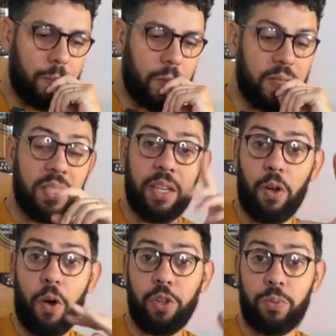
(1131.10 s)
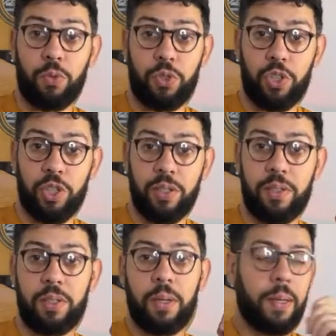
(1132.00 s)
seeing other
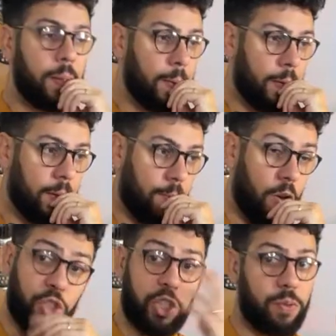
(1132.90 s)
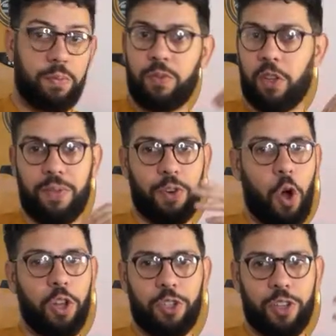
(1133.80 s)
musicians, or just not even
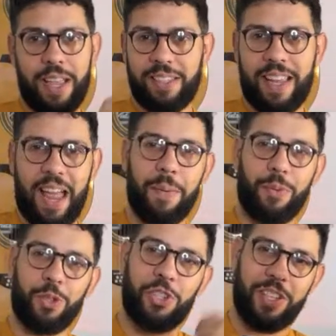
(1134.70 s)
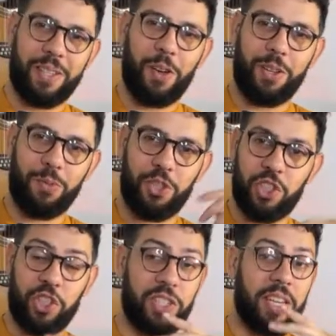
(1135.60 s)
other, as like I'm a musician, I seeing other
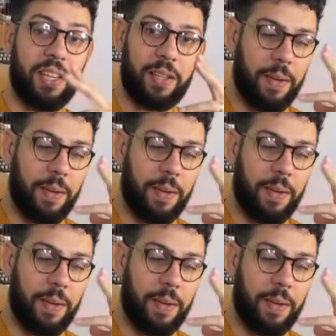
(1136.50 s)
musicians, just seeing